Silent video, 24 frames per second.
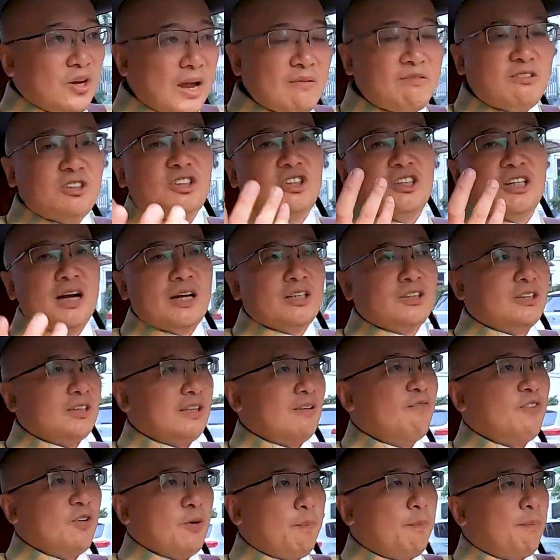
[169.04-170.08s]
You have to judge.
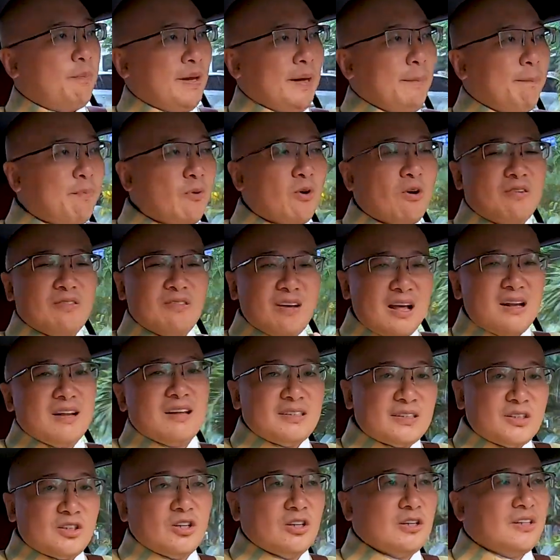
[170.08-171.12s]
If your people are not
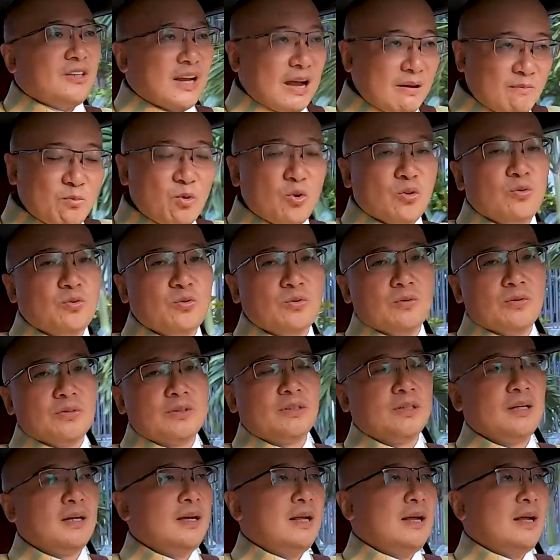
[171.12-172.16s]
as good, you have more
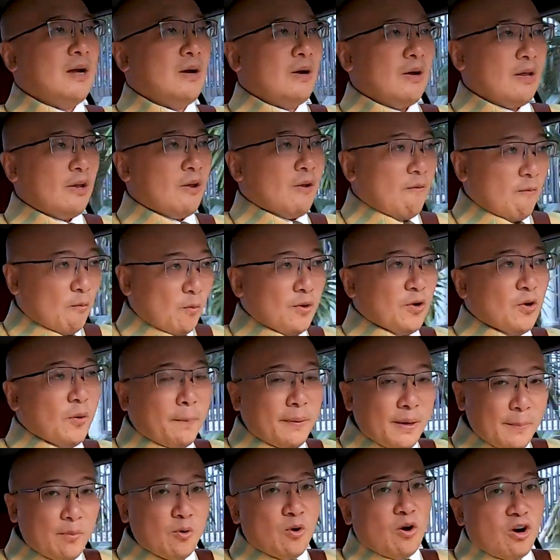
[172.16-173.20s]
rules. When your
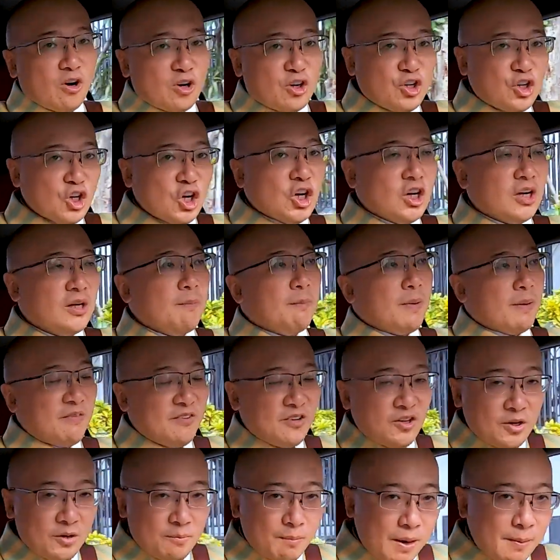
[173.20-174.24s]
people are good,
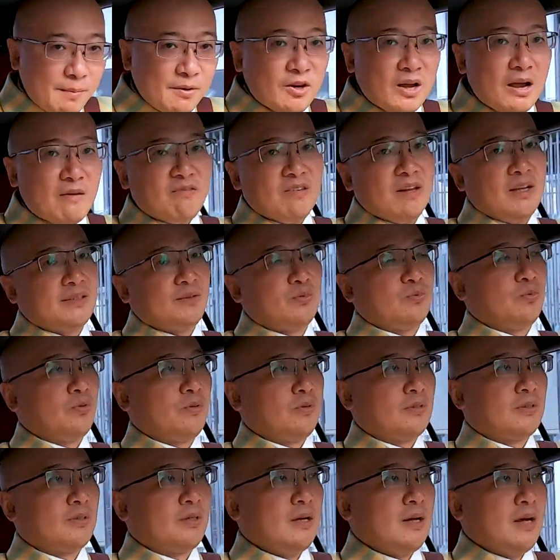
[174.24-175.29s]
maybe you have less
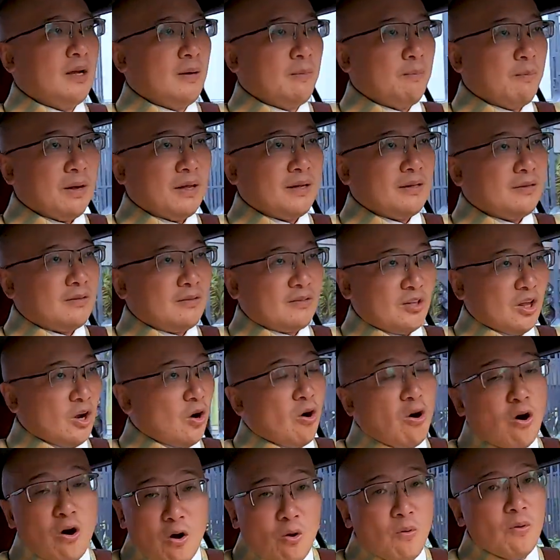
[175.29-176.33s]
rules. But
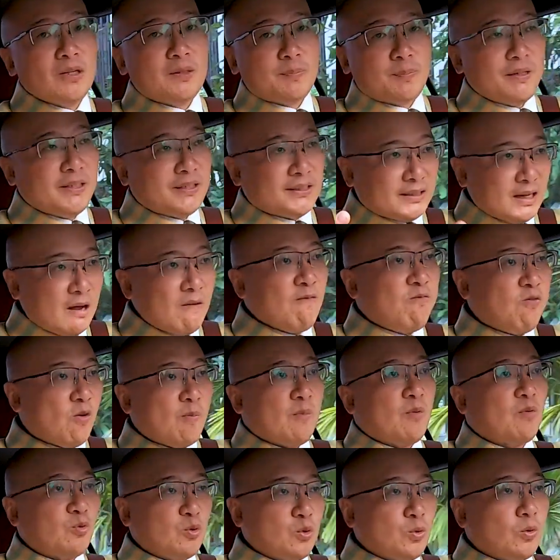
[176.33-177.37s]
there'll always be some
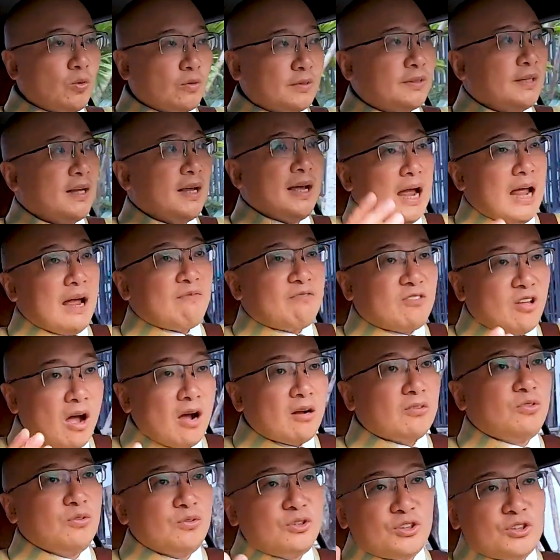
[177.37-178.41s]
form of rules. I have
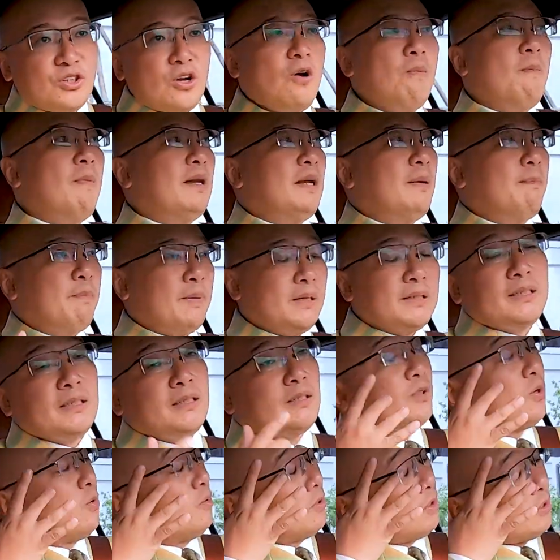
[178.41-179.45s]
talked to so many
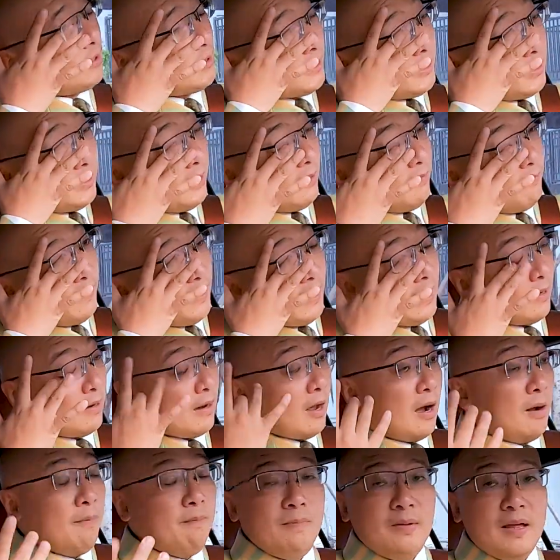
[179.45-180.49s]
business owners here in
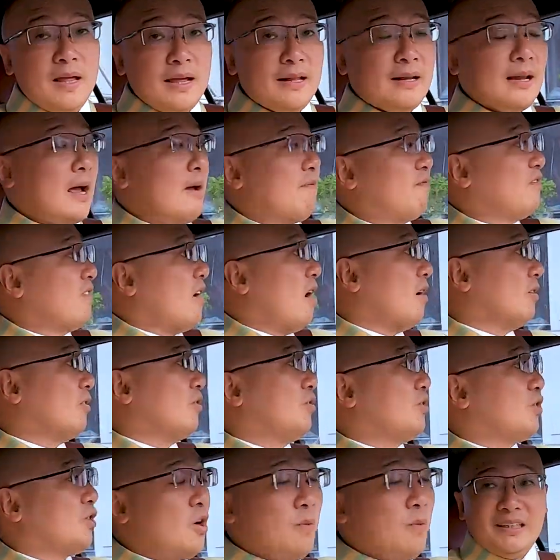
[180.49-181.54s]
Vietnam, and I've talked
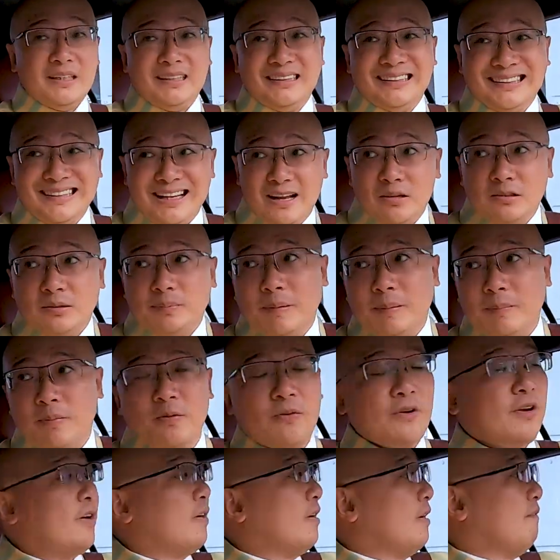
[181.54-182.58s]
to many
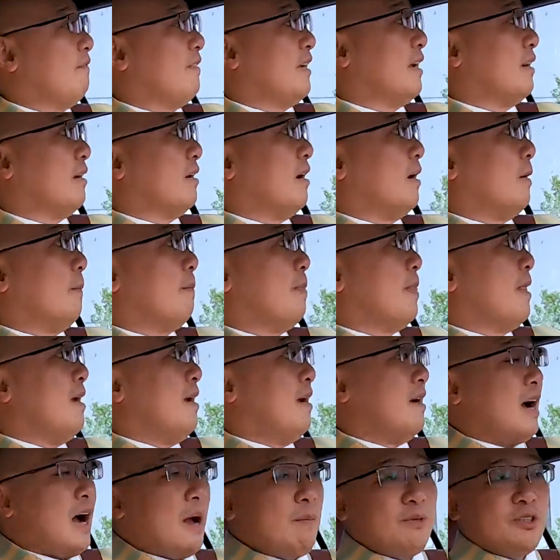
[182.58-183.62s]
salespeople here in Vietnam.
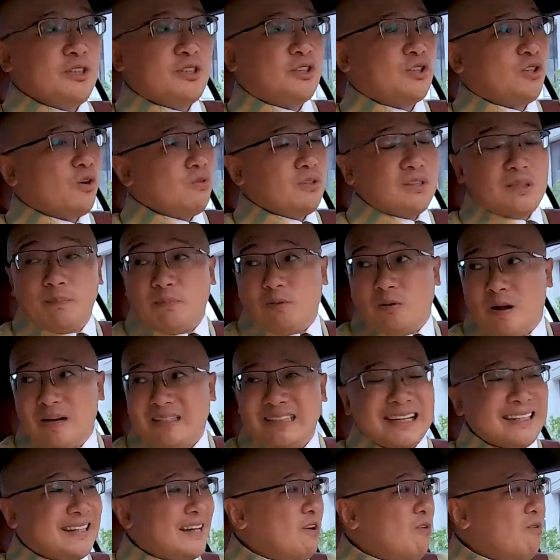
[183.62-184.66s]
I'm just so
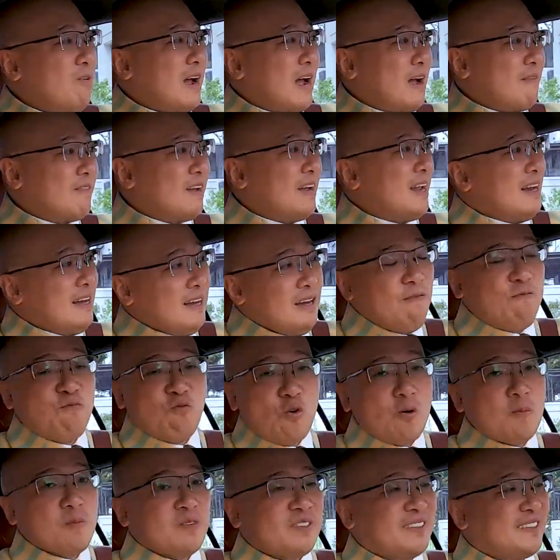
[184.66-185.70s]
surprised that they don't have any
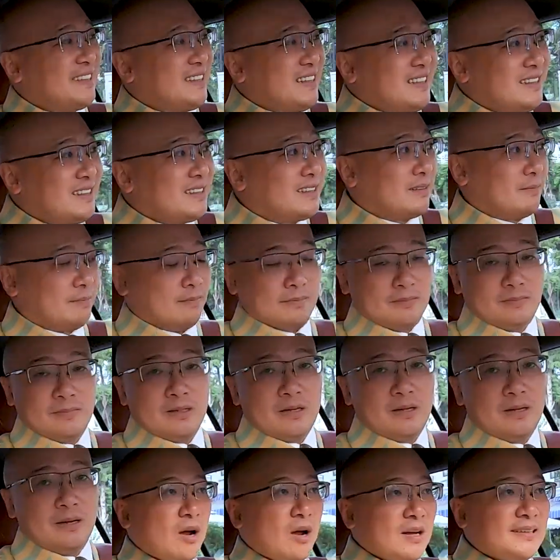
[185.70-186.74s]
form of system.
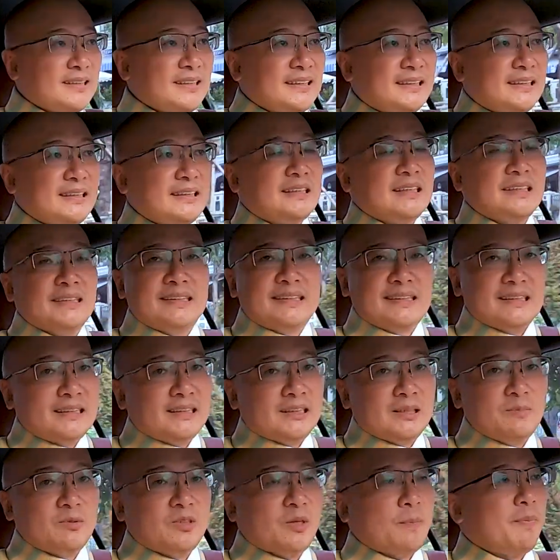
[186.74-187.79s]
Processes and
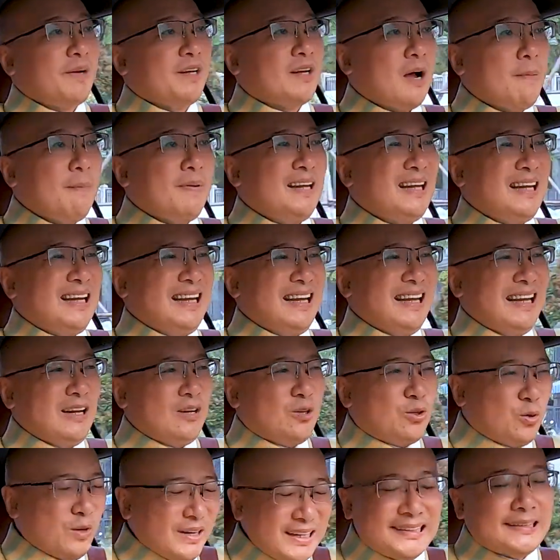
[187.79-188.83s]
systems are becoming
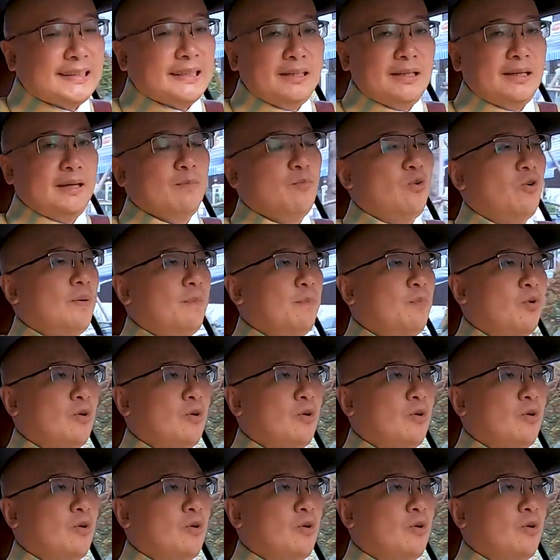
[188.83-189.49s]
increasingly more